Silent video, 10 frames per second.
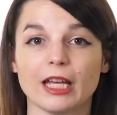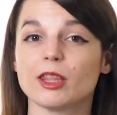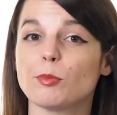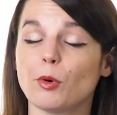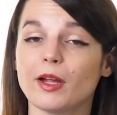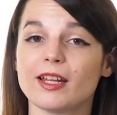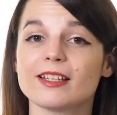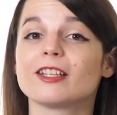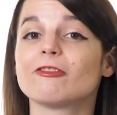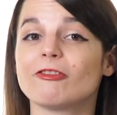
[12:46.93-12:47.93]
The point is
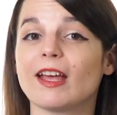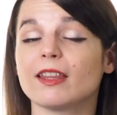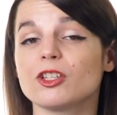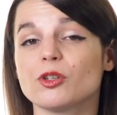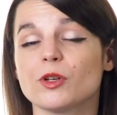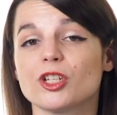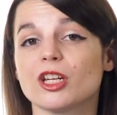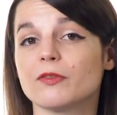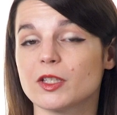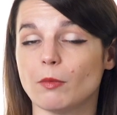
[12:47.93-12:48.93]
that failing to
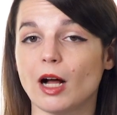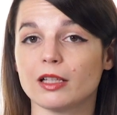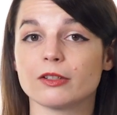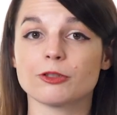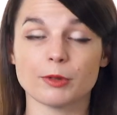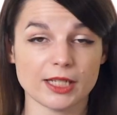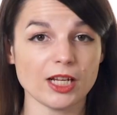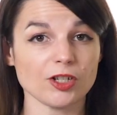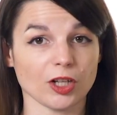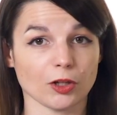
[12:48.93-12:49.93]
achieve smaller,
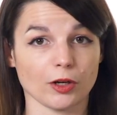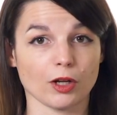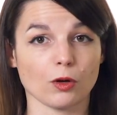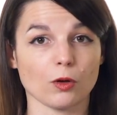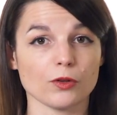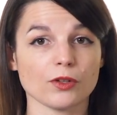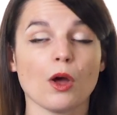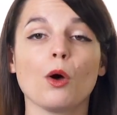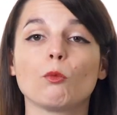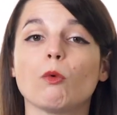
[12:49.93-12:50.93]
strategic learning goals
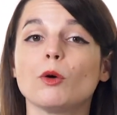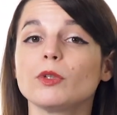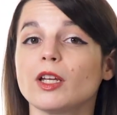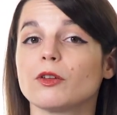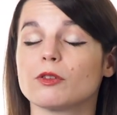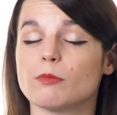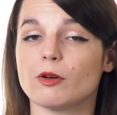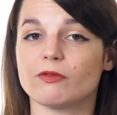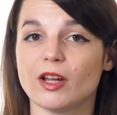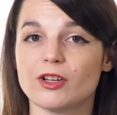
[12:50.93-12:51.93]
won't kill your
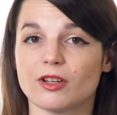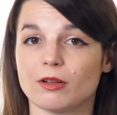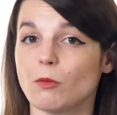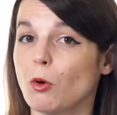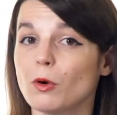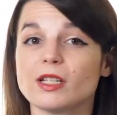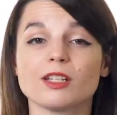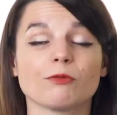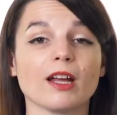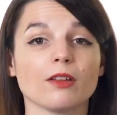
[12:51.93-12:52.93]
motivation or
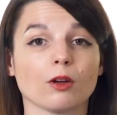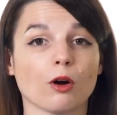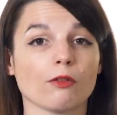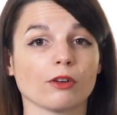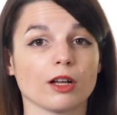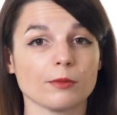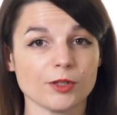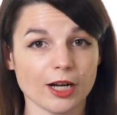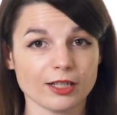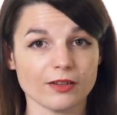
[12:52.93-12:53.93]
derail your overall
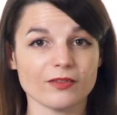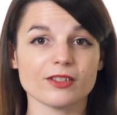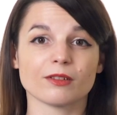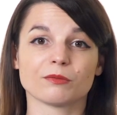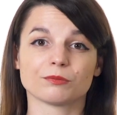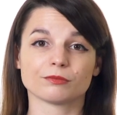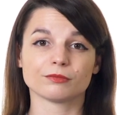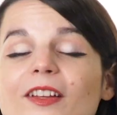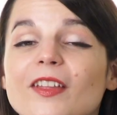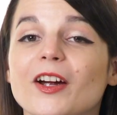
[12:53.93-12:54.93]
objectives.
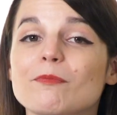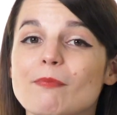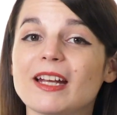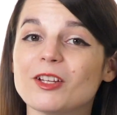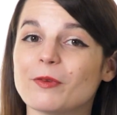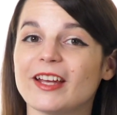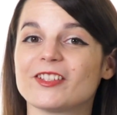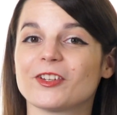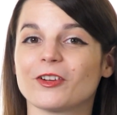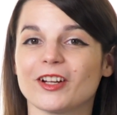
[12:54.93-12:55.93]
There are many ways
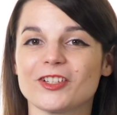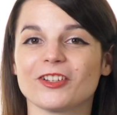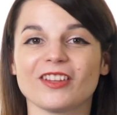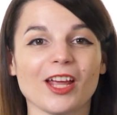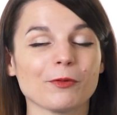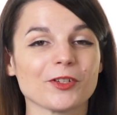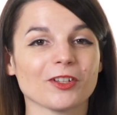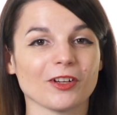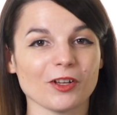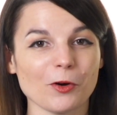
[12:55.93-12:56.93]
to crush your language
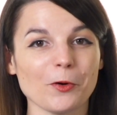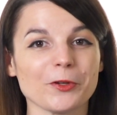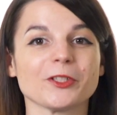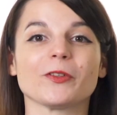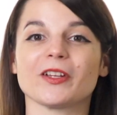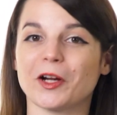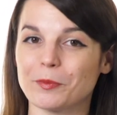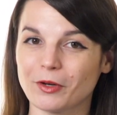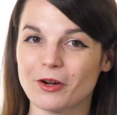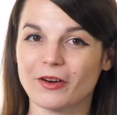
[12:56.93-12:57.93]
learning goals using our
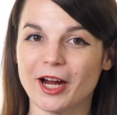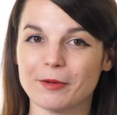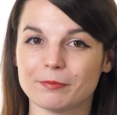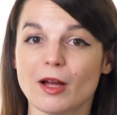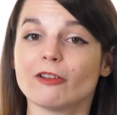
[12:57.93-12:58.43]
program.